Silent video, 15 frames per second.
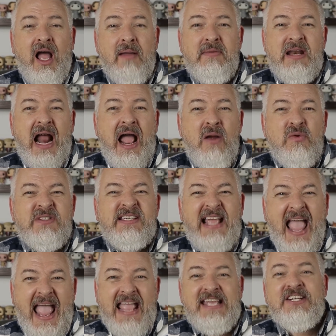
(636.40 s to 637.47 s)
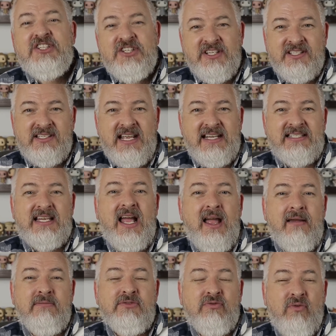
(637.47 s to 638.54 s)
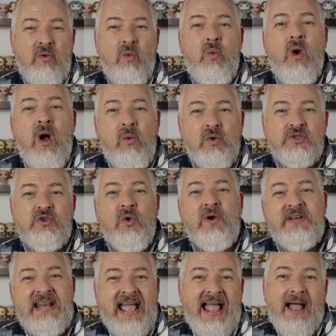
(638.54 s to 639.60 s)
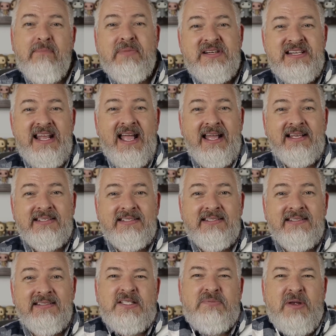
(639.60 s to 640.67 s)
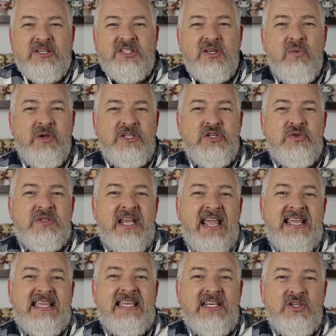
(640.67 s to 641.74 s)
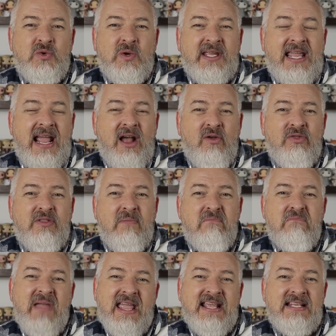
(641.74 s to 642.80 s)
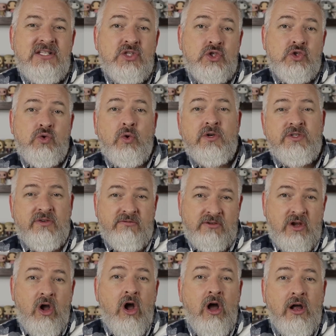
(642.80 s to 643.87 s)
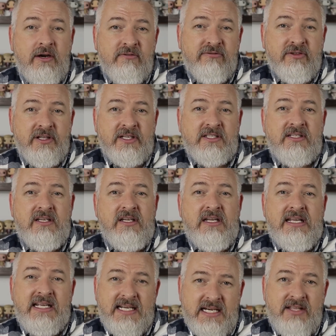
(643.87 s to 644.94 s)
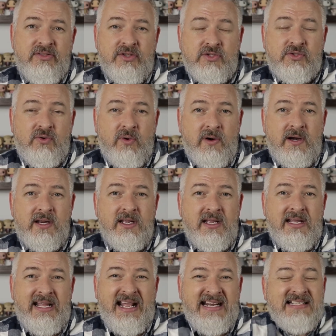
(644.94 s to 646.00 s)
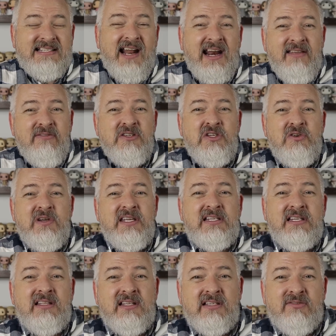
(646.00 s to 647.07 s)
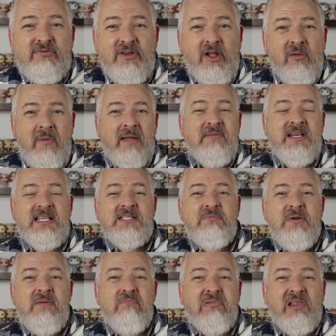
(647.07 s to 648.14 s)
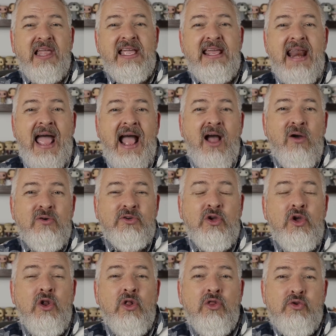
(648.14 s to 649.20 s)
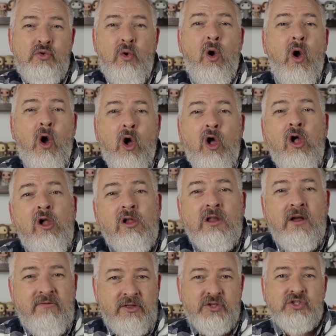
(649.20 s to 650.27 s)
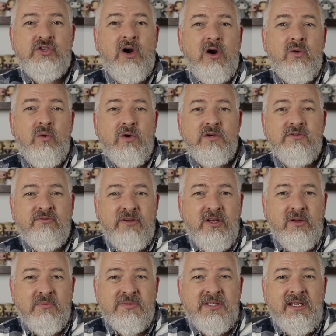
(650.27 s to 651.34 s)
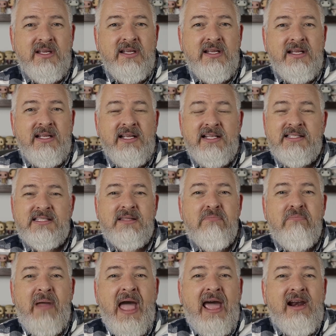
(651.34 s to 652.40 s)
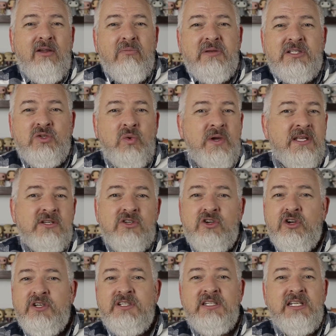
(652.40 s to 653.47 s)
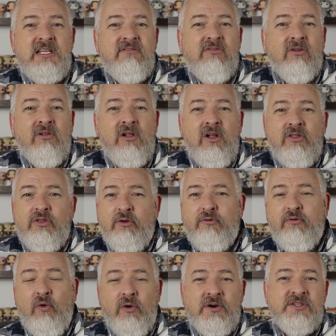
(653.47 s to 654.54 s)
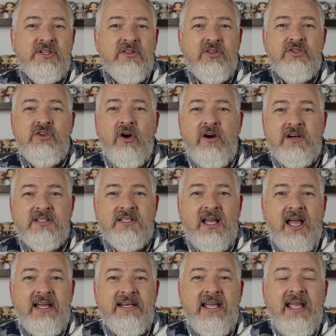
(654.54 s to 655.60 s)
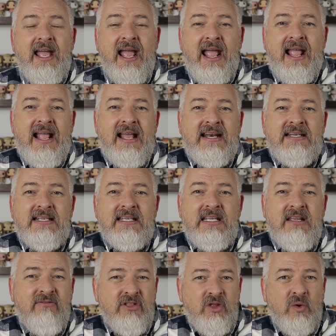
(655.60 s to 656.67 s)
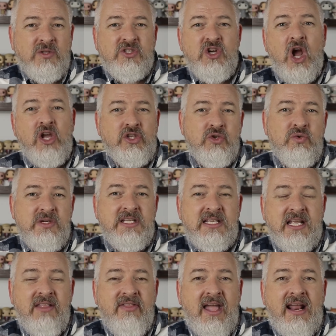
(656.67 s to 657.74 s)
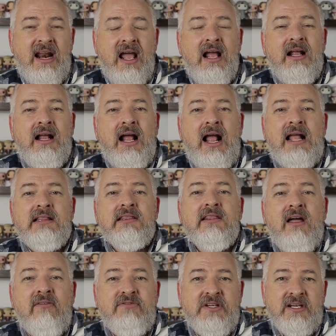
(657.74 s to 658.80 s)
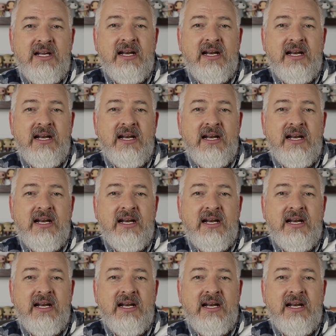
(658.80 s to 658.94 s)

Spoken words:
I mean, I was anxious at times for what was going to happen next, especially when you take into account the main source of conflict in the story. And it's not even unique to this film. I mean, it's been played out through all of the Star Wars films. It's the battle between good and evil, the Force and the dark side. And even though it's not unique in that, I loved it.